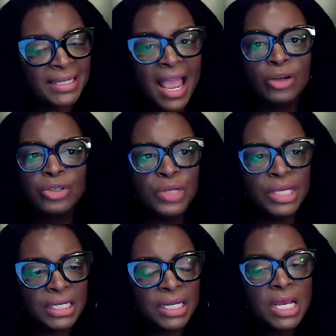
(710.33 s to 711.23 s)
how you
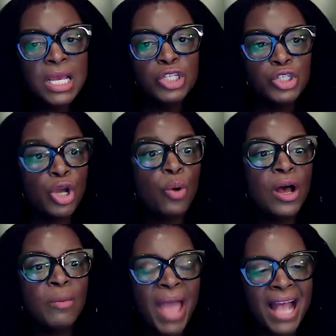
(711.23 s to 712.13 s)
can show
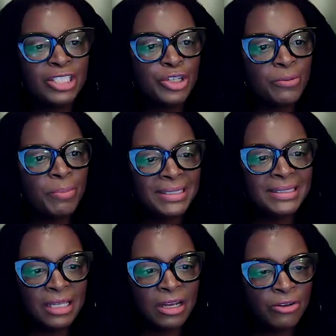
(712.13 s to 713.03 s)
up as your
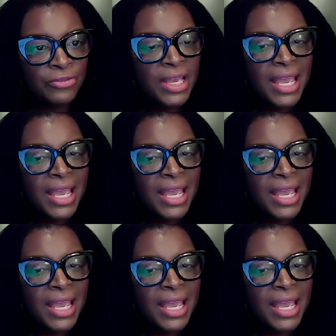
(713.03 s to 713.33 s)
best self,